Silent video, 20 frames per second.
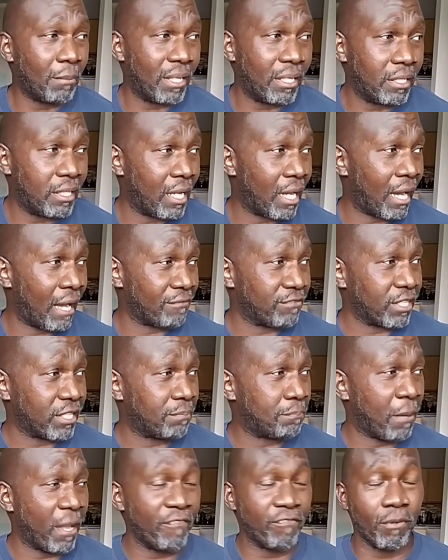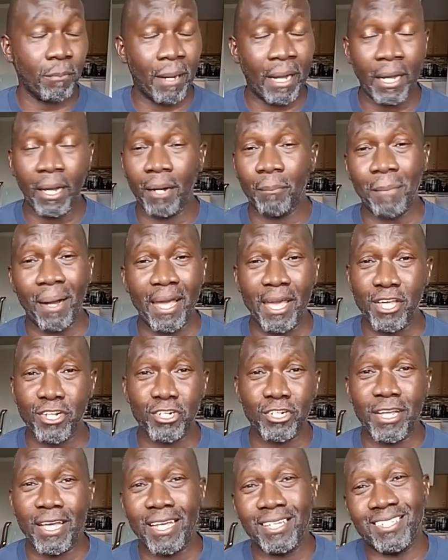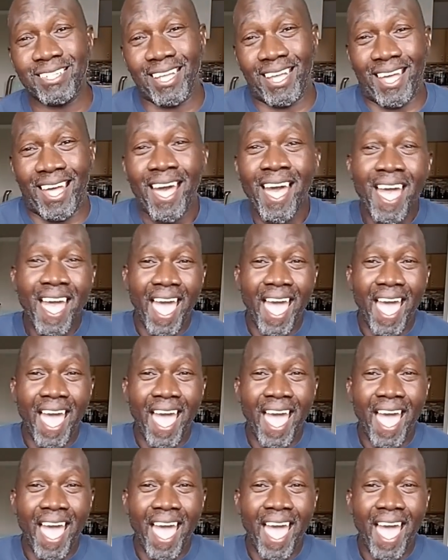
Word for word: I mean, yeah, I have to pay for my uh, my internet.